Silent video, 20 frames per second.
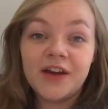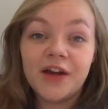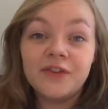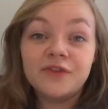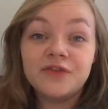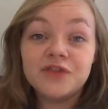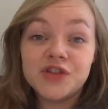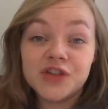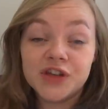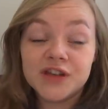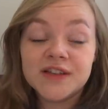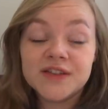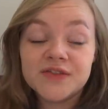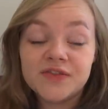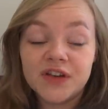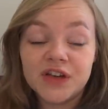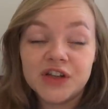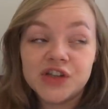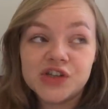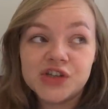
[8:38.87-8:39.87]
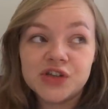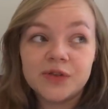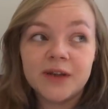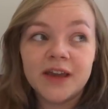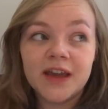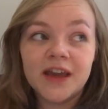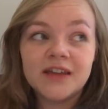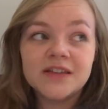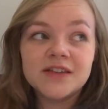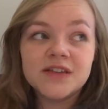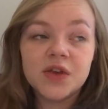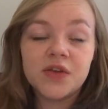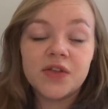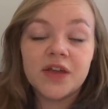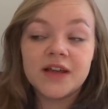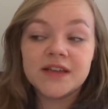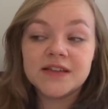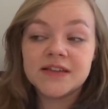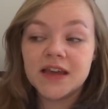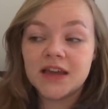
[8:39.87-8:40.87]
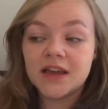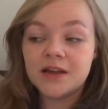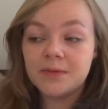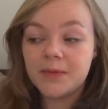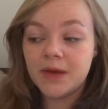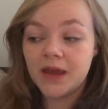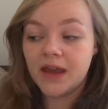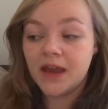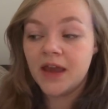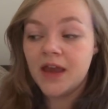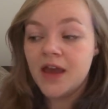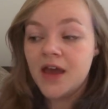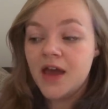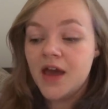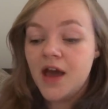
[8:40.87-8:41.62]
I've just finished doing it. So that's taken me